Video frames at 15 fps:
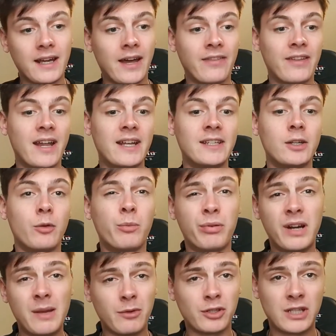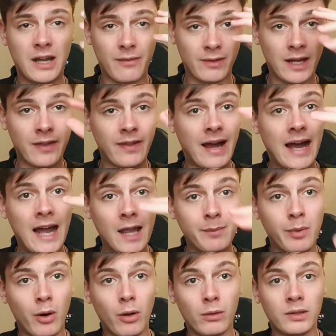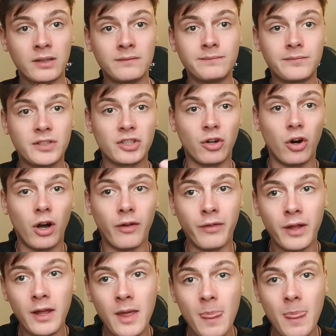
and then you'll pretty much have like the eyeball sort of